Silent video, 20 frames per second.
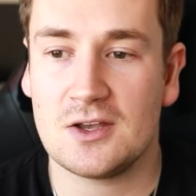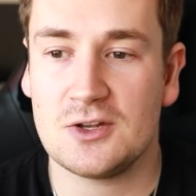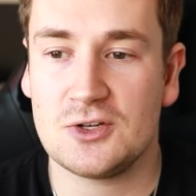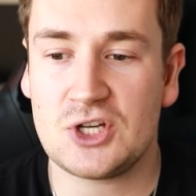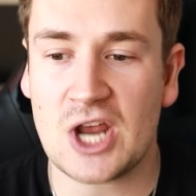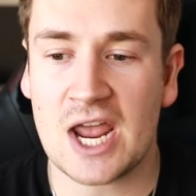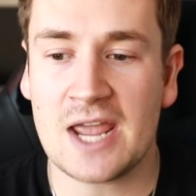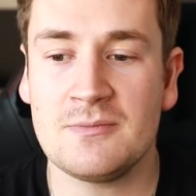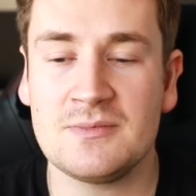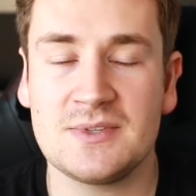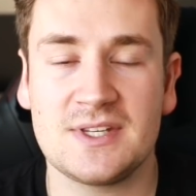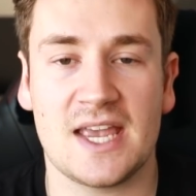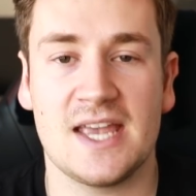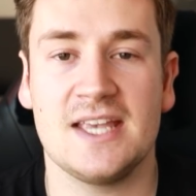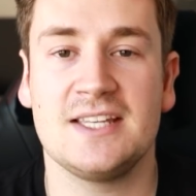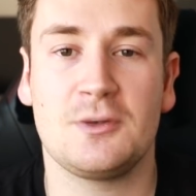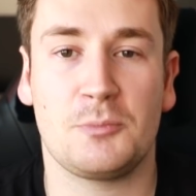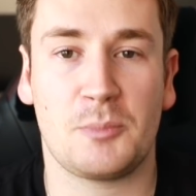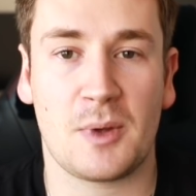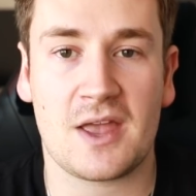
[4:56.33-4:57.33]
James
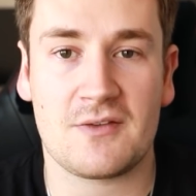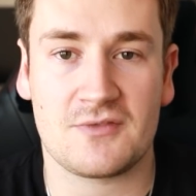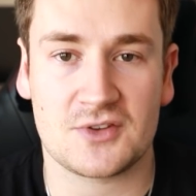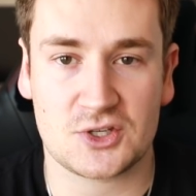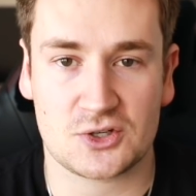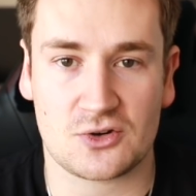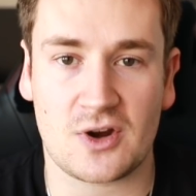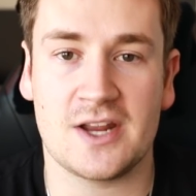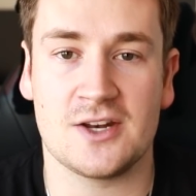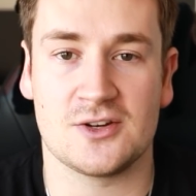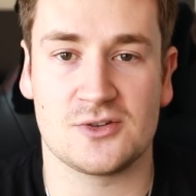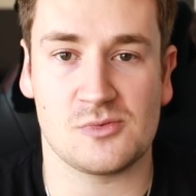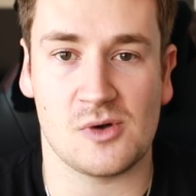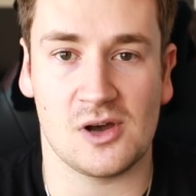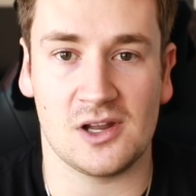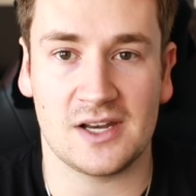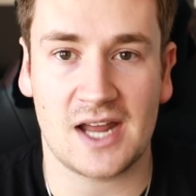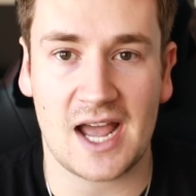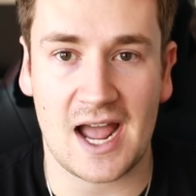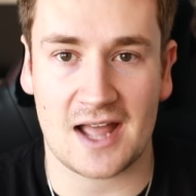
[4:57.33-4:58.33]
is a bit of a strange
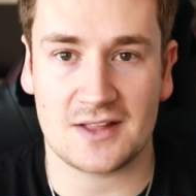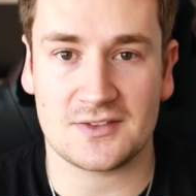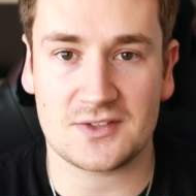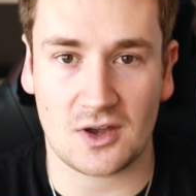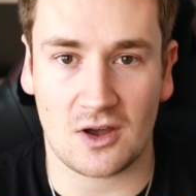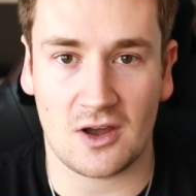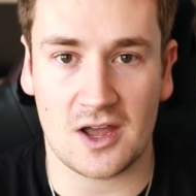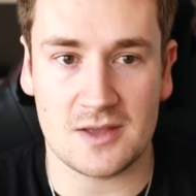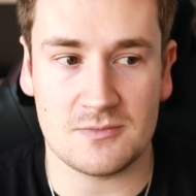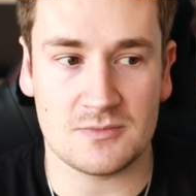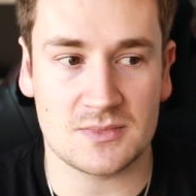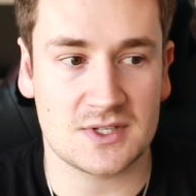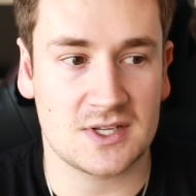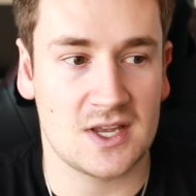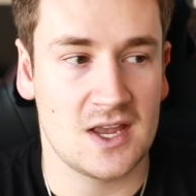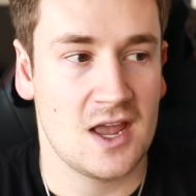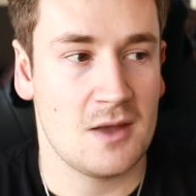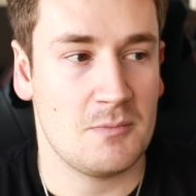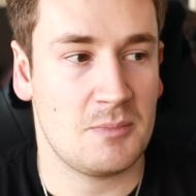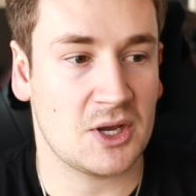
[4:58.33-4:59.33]
one at times,
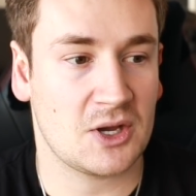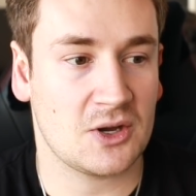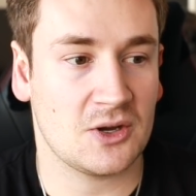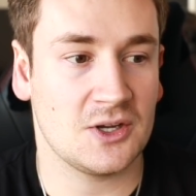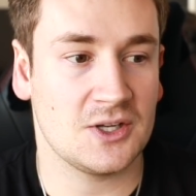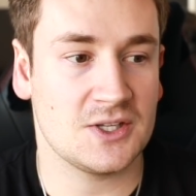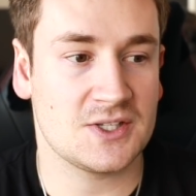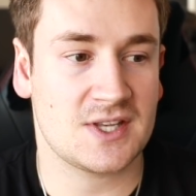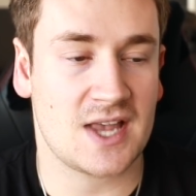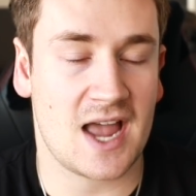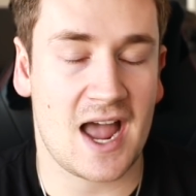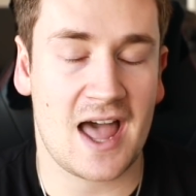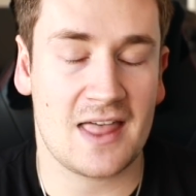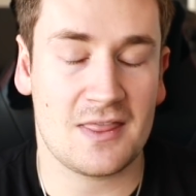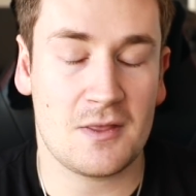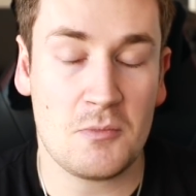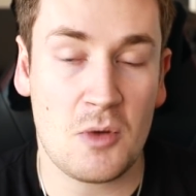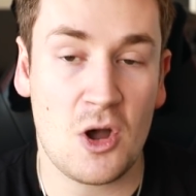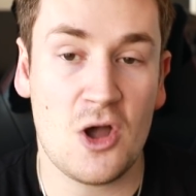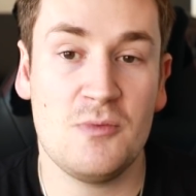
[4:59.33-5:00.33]
because at
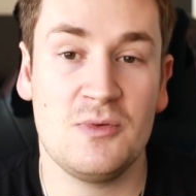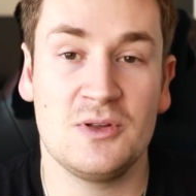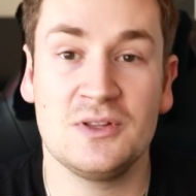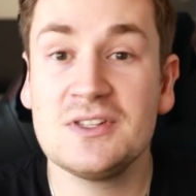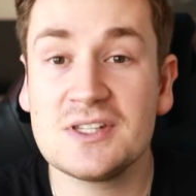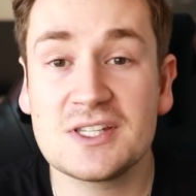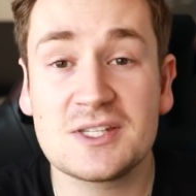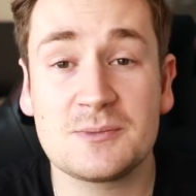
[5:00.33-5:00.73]
the moment,